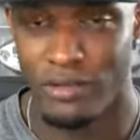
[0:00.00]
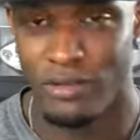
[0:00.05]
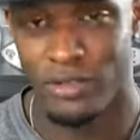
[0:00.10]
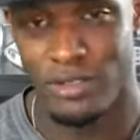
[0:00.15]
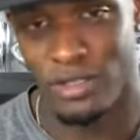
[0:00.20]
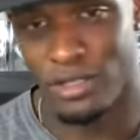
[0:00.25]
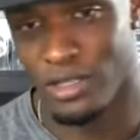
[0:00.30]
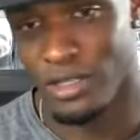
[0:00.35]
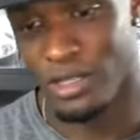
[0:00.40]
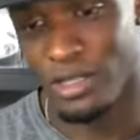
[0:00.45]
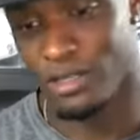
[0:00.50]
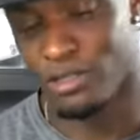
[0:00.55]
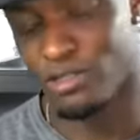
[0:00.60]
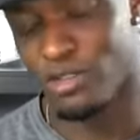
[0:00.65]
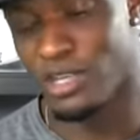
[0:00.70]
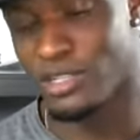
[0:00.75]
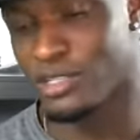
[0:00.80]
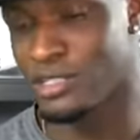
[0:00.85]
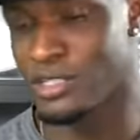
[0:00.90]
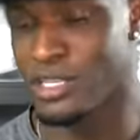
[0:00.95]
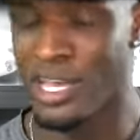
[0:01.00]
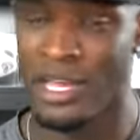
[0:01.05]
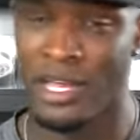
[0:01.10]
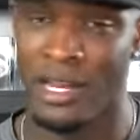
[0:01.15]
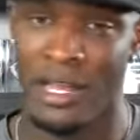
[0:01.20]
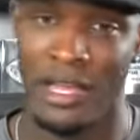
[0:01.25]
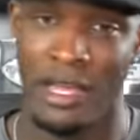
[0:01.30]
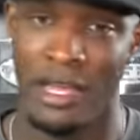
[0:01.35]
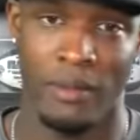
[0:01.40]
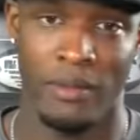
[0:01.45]
So then in 2010,
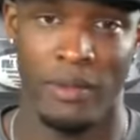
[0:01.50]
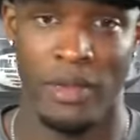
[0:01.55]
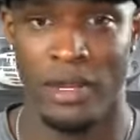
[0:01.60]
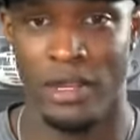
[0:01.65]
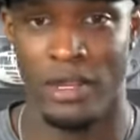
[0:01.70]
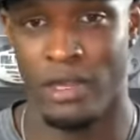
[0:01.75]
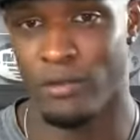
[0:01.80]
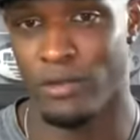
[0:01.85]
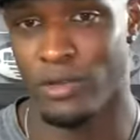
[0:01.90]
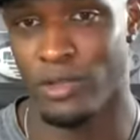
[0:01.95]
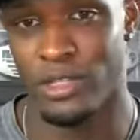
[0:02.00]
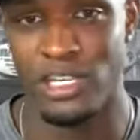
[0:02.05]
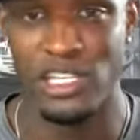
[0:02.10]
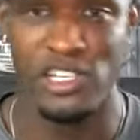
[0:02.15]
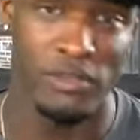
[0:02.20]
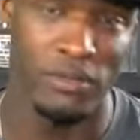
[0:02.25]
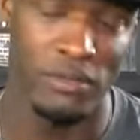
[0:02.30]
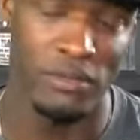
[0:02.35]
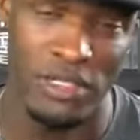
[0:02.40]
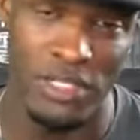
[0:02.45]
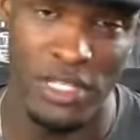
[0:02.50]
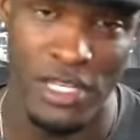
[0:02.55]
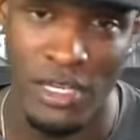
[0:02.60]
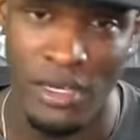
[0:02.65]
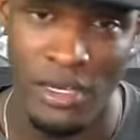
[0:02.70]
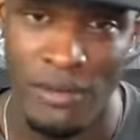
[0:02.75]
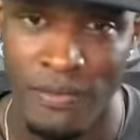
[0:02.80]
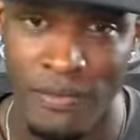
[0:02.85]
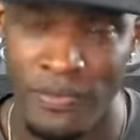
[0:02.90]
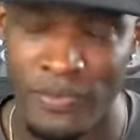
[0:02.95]
I ended up getting released from the
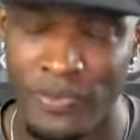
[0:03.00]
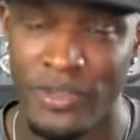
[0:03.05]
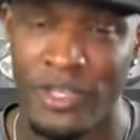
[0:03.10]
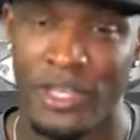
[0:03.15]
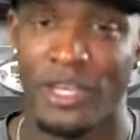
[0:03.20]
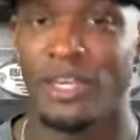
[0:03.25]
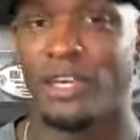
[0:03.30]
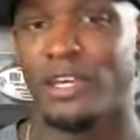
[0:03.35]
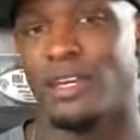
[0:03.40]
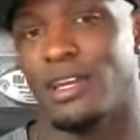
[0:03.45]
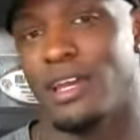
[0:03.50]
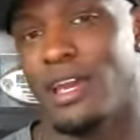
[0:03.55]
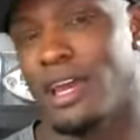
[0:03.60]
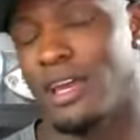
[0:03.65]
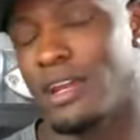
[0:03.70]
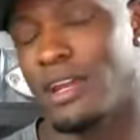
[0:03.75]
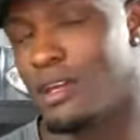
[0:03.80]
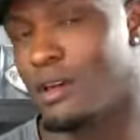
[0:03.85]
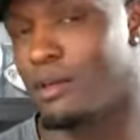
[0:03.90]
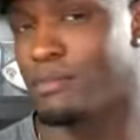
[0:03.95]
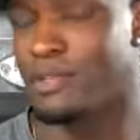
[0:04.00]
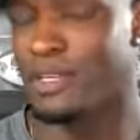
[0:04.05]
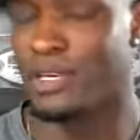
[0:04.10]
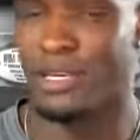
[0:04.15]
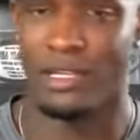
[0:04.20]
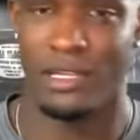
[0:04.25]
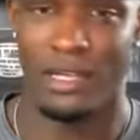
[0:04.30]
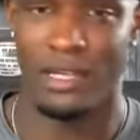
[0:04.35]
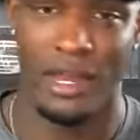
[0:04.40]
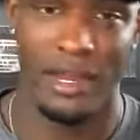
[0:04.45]
team. I
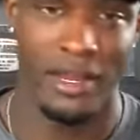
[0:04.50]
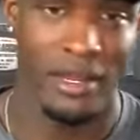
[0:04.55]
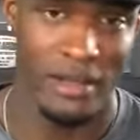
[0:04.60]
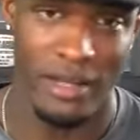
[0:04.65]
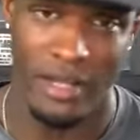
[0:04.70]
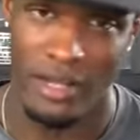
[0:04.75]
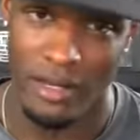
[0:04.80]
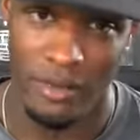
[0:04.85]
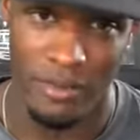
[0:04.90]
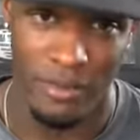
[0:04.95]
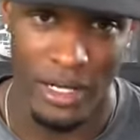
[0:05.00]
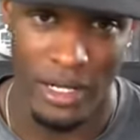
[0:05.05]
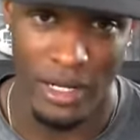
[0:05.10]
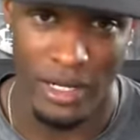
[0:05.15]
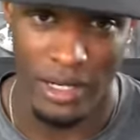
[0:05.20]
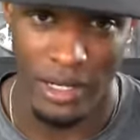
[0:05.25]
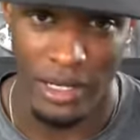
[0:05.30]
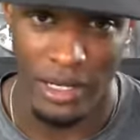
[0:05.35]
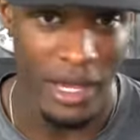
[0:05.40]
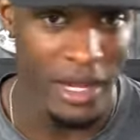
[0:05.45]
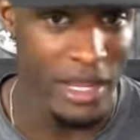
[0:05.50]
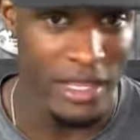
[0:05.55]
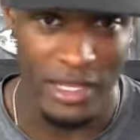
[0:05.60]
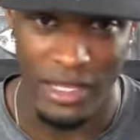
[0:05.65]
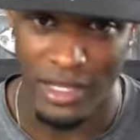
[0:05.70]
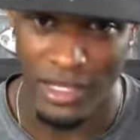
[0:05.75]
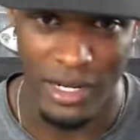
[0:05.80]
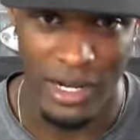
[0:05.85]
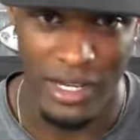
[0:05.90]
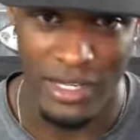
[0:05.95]
didn't end up getting
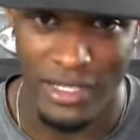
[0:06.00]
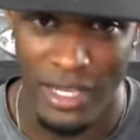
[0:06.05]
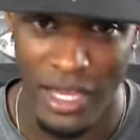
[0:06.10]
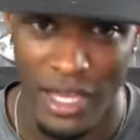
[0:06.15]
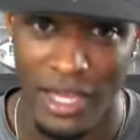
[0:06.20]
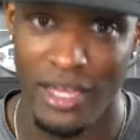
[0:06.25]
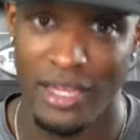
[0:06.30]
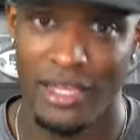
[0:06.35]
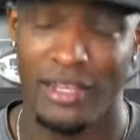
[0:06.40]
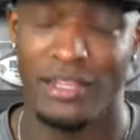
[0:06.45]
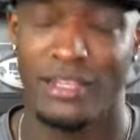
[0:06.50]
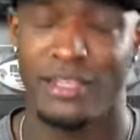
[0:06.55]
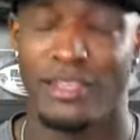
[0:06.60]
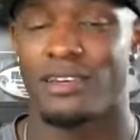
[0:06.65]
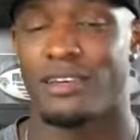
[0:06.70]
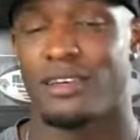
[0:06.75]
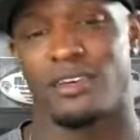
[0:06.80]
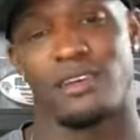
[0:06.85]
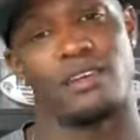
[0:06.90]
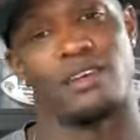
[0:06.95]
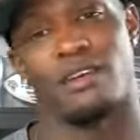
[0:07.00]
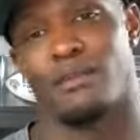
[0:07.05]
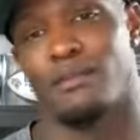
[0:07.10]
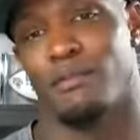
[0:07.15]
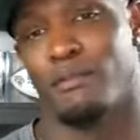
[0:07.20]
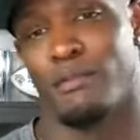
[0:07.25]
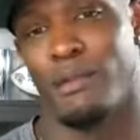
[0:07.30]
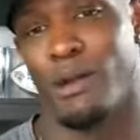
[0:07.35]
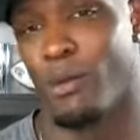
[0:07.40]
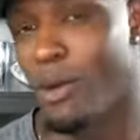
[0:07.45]
anything that I signed.
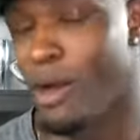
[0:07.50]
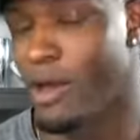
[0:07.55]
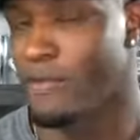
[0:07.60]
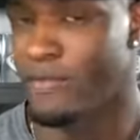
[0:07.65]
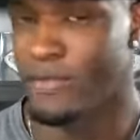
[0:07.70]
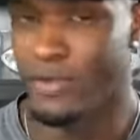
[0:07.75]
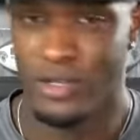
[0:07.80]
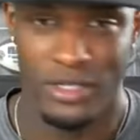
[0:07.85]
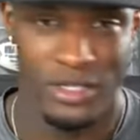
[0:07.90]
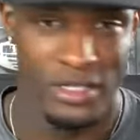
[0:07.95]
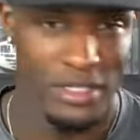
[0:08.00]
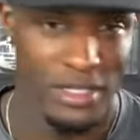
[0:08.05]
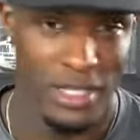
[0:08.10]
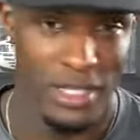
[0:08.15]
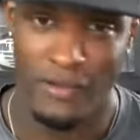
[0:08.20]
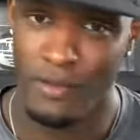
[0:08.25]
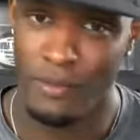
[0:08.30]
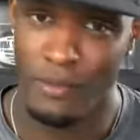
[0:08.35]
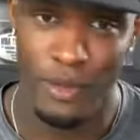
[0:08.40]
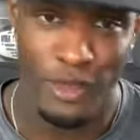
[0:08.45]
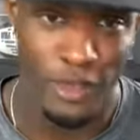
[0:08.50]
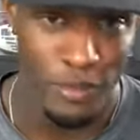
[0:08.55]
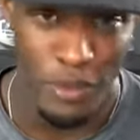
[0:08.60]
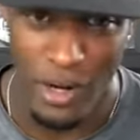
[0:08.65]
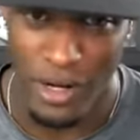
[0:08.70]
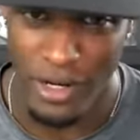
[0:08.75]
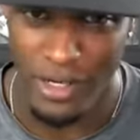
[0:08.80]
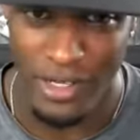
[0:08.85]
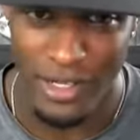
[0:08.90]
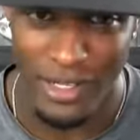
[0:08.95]
My wife is 7 months
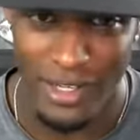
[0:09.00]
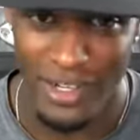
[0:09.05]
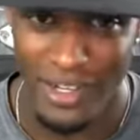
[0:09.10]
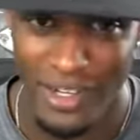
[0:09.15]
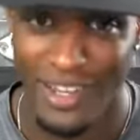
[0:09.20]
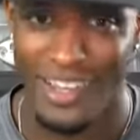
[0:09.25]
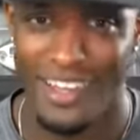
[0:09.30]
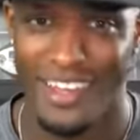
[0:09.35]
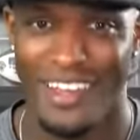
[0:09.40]
pregnant.